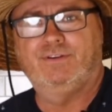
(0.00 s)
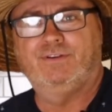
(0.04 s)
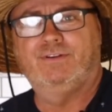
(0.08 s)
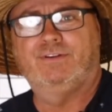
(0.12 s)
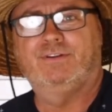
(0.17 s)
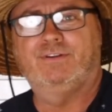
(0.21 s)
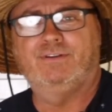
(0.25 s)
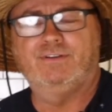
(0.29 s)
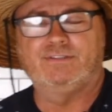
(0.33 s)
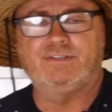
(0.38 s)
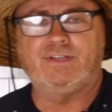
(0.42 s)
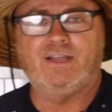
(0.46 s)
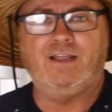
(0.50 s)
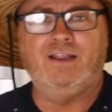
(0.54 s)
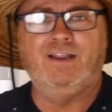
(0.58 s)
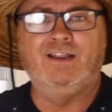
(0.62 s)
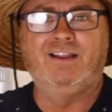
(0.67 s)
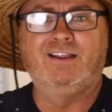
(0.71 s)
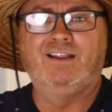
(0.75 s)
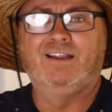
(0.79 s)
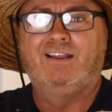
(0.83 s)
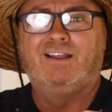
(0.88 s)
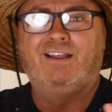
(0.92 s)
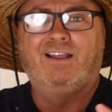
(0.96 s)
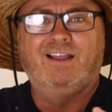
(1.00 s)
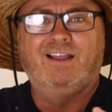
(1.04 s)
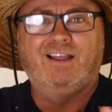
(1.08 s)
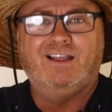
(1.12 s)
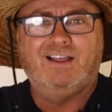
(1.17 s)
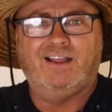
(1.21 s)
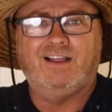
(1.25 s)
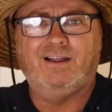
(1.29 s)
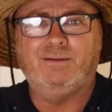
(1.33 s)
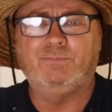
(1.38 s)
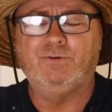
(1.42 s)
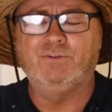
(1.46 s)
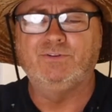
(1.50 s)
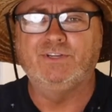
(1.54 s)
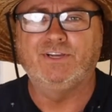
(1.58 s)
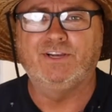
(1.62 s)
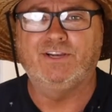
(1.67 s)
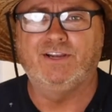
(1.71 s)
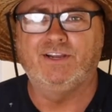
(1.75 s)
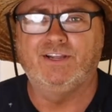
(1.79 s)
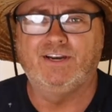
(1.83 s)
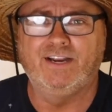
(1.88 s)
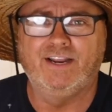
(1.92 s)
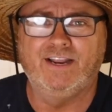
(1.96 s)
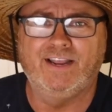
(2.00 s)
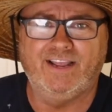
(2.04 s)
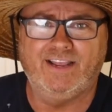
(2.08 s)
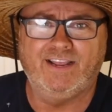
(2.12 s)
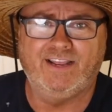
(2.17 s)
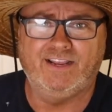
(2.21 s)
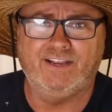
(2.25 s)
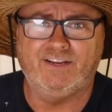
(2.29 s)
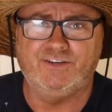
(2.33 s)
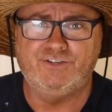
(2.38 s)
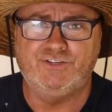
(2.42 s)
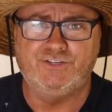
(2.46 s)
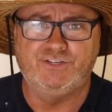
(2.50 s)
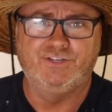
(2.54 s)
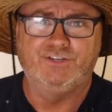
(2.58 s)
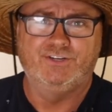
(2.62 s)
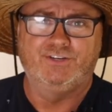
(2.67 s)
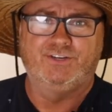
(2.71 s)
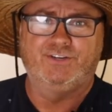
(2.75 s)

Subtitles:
because I'm on the cutting edge.